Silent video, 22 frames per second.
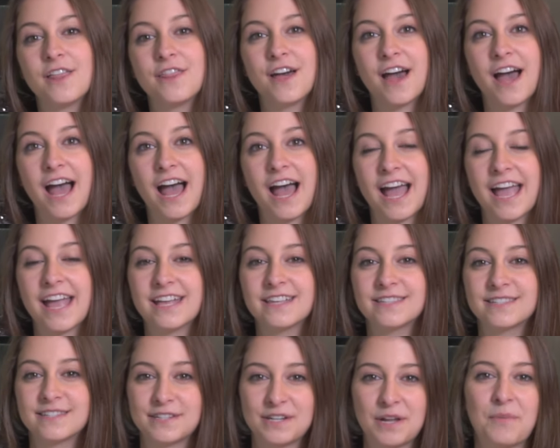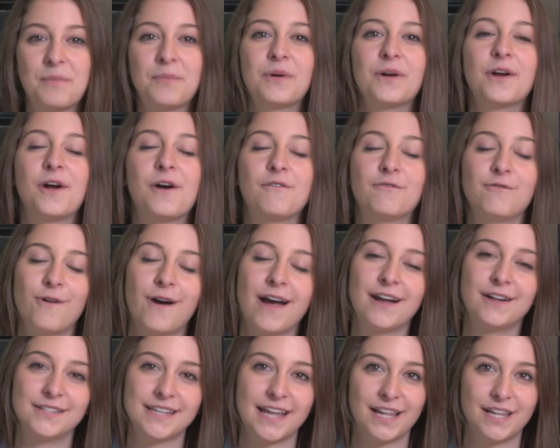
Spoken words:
the highest number of wild